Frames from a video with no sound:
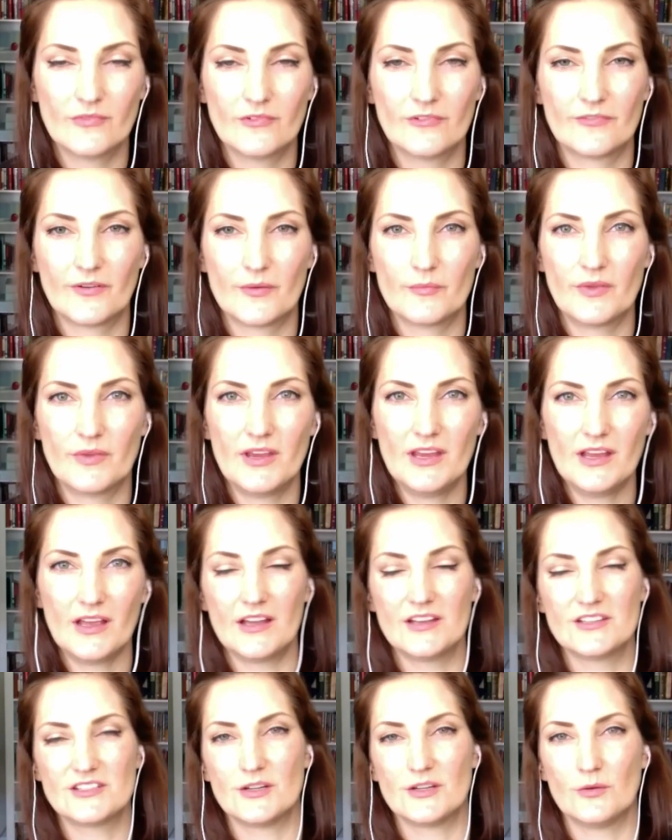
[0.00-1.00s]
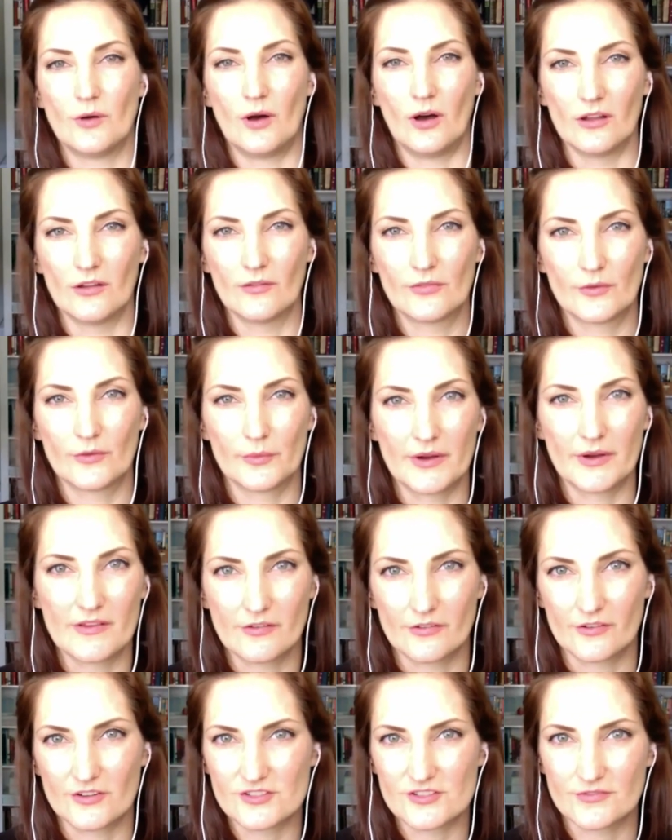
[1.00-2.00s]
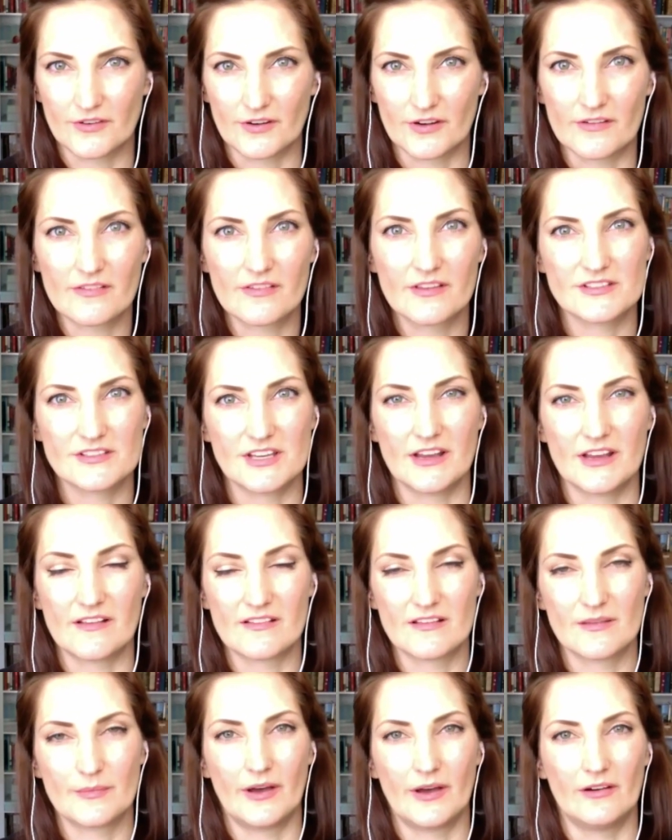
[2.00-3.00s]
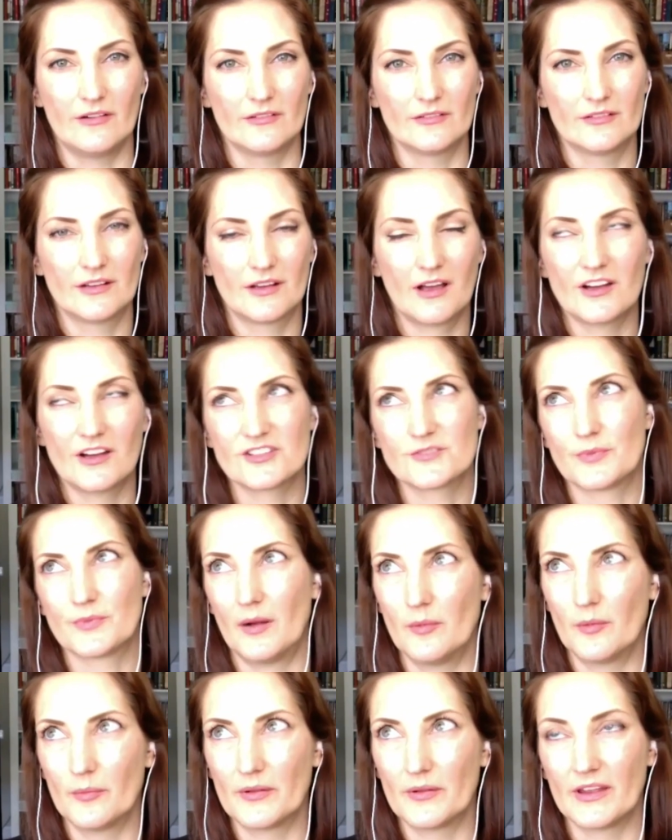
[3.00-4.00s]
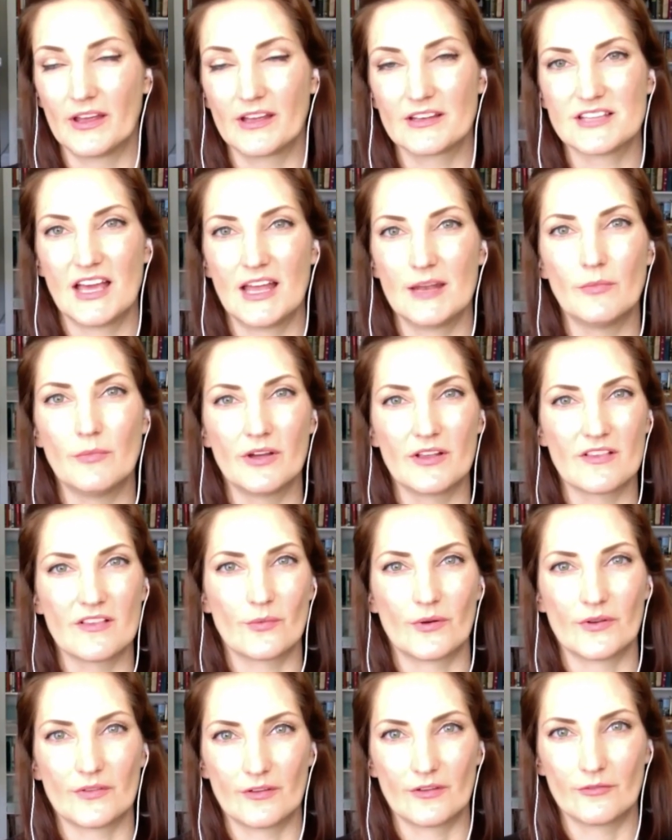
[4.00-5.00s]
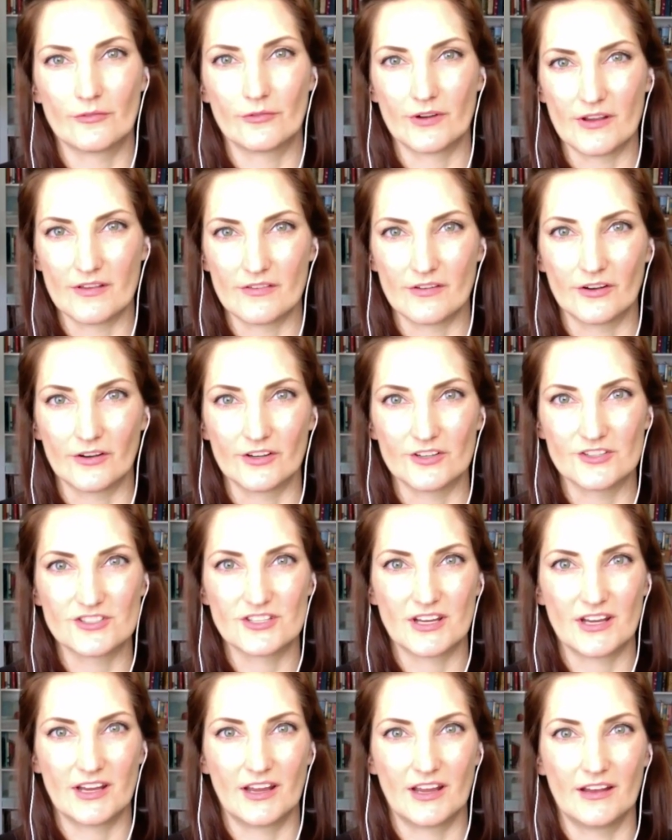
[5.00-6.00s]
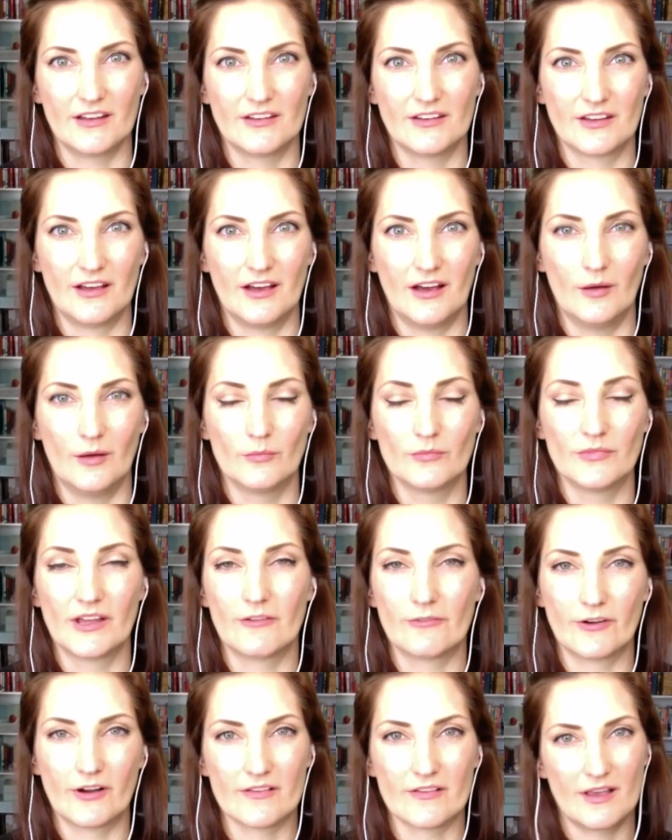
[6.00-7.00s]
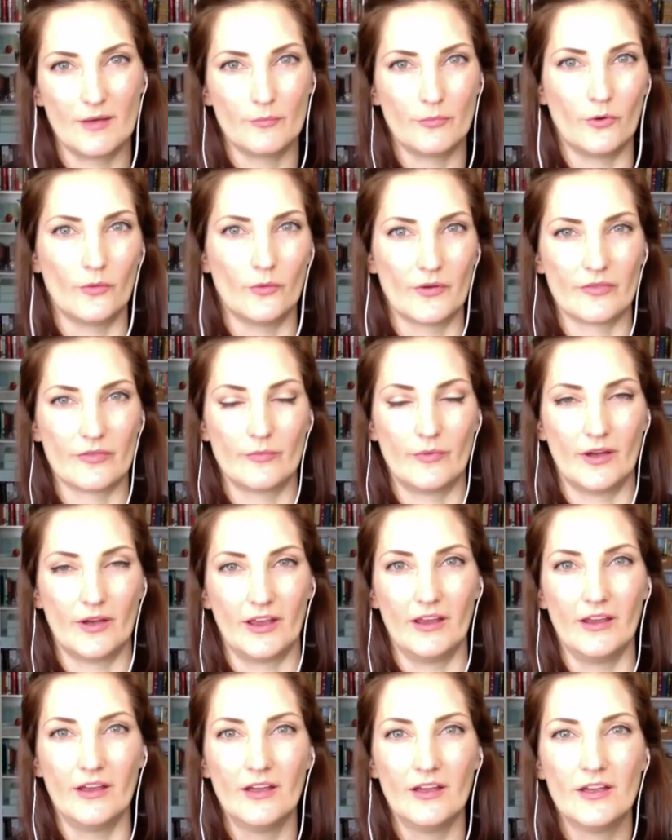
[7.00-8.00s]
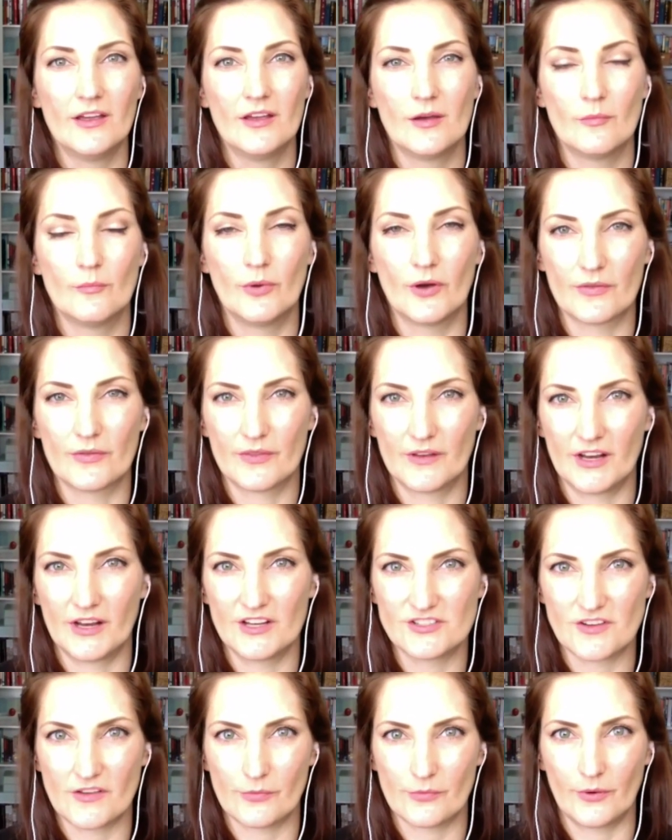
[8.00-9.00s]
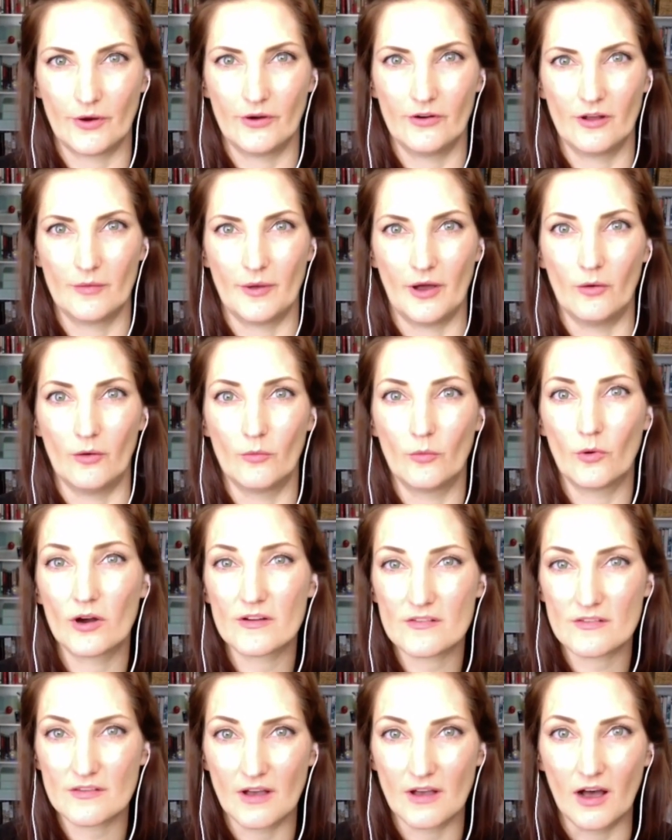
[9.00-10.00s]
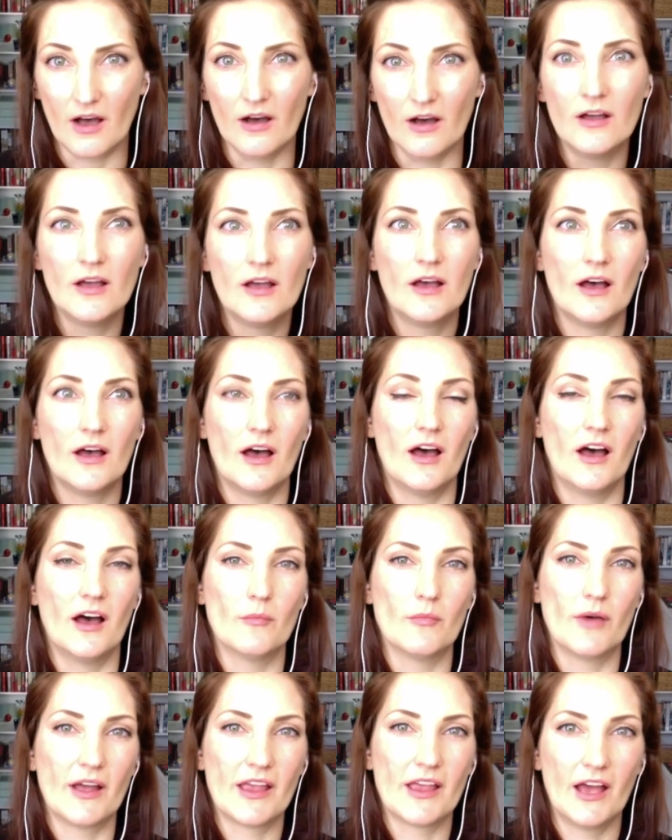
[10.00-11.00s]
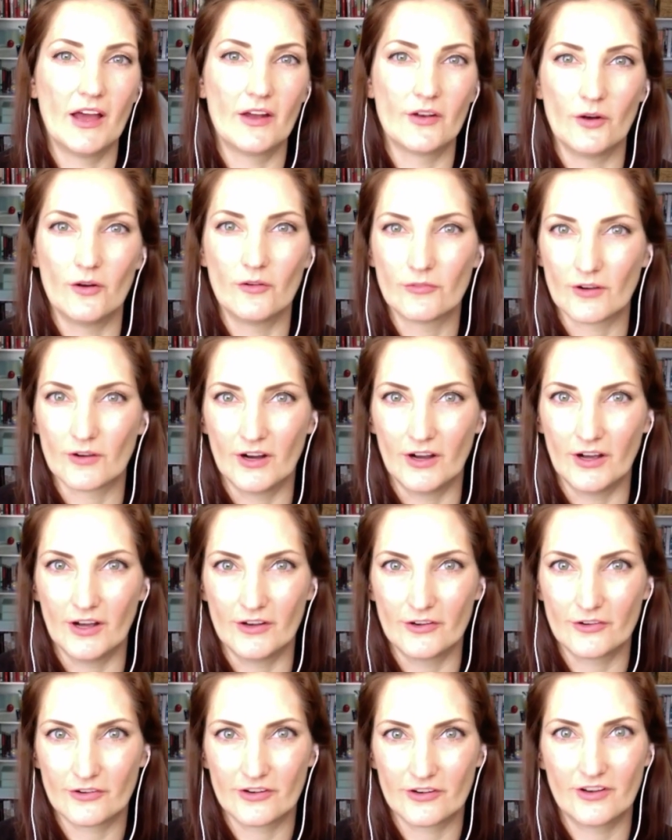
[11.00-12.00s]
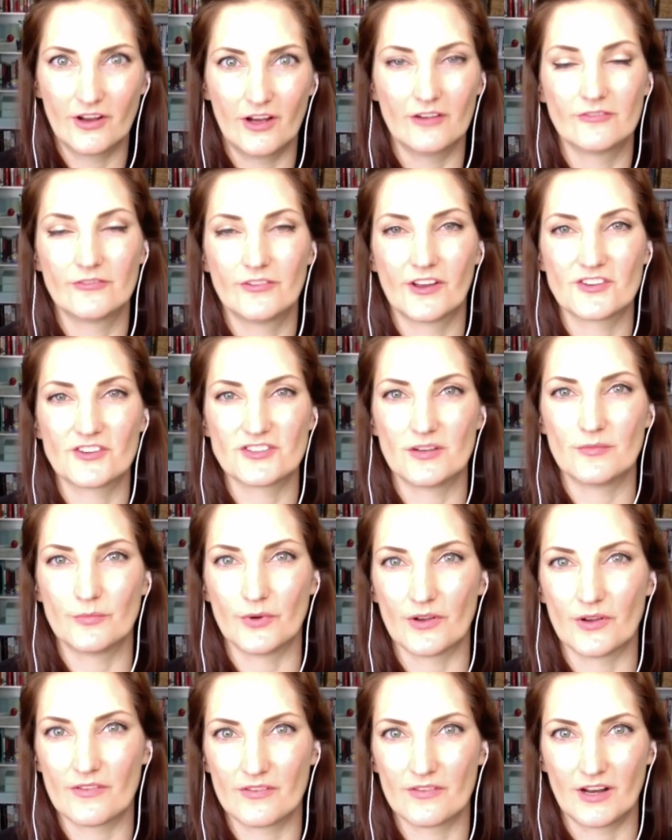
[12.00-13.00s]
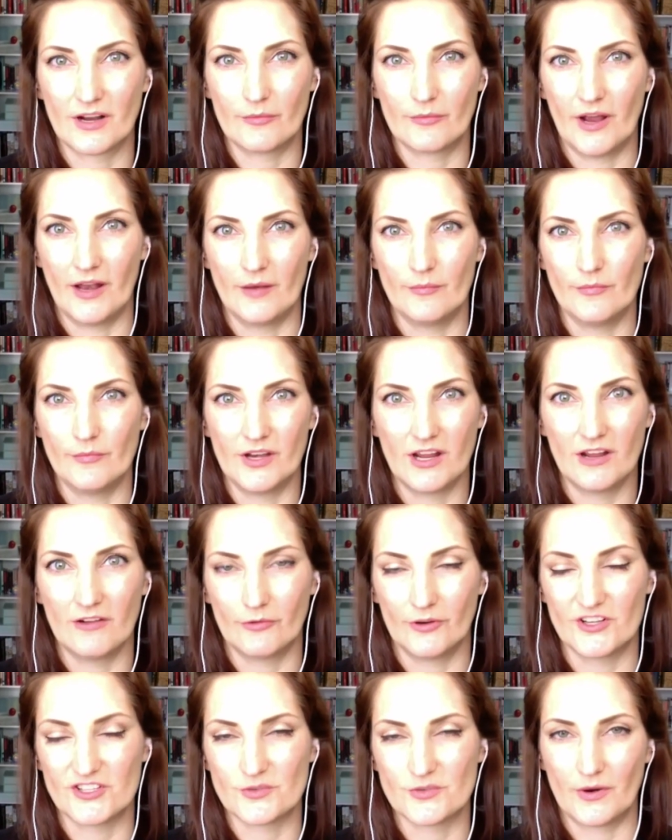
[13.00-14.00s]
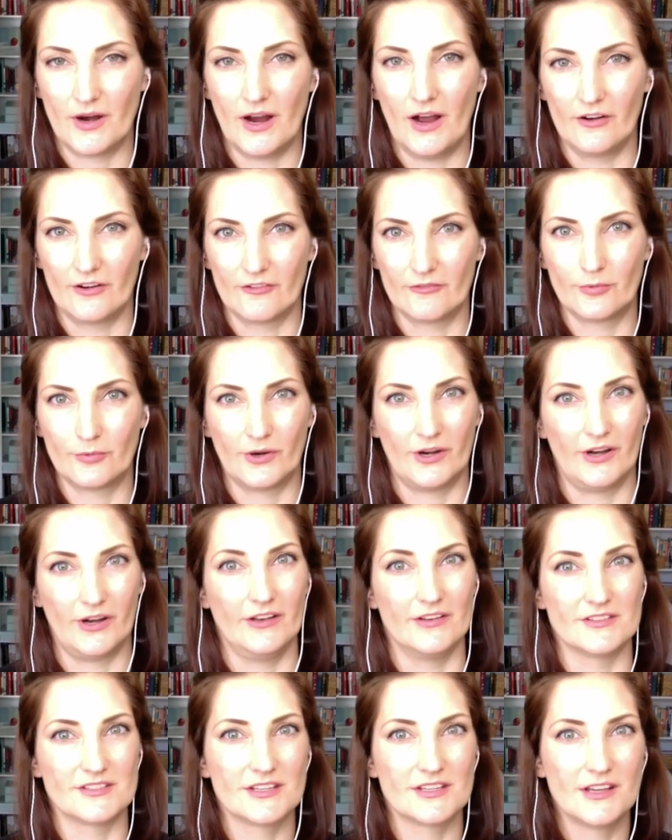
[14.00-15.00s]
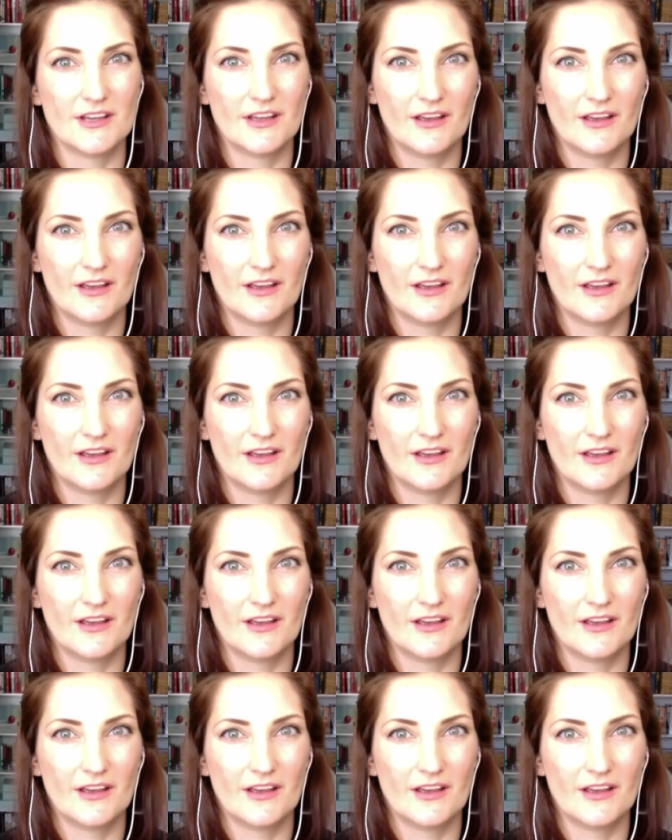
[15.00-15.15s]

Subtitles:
For me, I do all of the research first. It takes about, gosh, probably like 10 months worth of research. And like, for example, with my book that I just wrote about Warsaw, I had over 100 nonfiction books that I read, many of which were out of print.